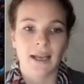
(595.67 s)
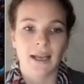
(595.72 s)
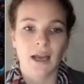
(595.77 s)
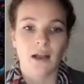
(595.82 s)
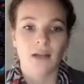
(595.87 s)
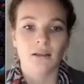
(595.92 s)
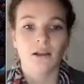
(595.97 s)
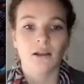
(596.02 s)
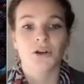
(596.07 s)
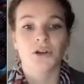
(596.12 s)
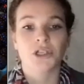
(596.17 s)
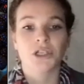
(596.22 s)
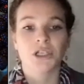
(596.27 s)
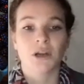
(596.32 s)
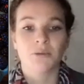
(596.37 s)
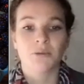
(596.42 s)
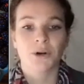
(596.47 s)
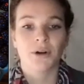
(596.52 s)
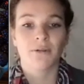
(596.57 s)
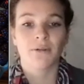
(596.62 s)
a large
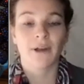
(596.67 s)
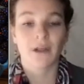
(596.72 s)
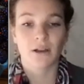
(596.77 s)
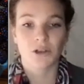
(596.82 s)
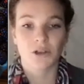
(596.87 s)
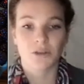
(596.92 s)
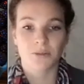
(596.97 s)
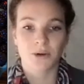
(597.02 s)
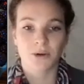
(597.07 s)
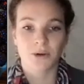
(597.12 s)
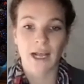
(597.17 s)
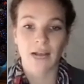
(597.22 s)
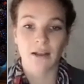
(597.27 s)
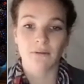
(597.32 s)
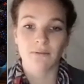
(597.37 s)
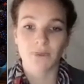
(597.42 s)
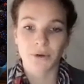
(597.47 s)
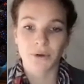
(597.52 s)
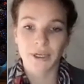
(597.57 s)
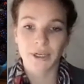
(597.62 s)
number of eligible
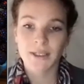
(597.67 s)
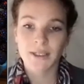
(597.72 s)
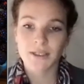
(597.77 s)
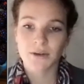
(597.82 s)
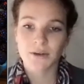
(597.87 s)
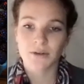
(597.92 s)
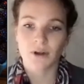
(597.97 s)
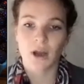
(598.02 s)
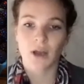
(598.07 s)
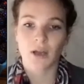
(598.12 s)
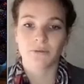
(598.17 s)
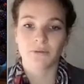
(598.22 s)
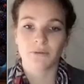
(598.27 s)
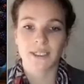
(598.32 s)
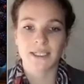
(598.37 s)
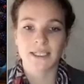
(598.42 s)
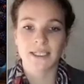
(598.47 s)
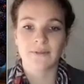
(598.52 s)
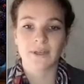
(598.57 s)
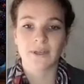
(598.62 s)
Californians are not
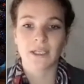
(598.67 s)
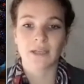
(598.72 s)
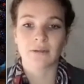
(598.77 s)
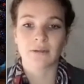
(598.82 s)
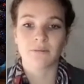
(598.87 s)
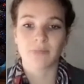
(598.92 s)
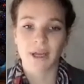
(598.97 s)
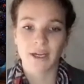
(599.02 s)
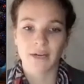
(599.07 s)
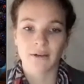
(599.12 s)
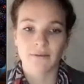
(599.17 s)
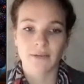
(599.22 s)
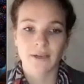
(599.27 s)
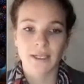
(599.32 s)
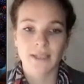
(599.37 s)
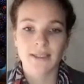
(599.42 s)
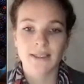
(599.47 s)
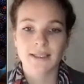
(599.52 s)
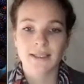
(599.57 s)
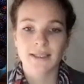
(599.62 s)
receiving
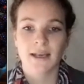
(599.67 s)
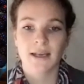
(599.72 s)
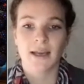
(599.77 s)
benefits.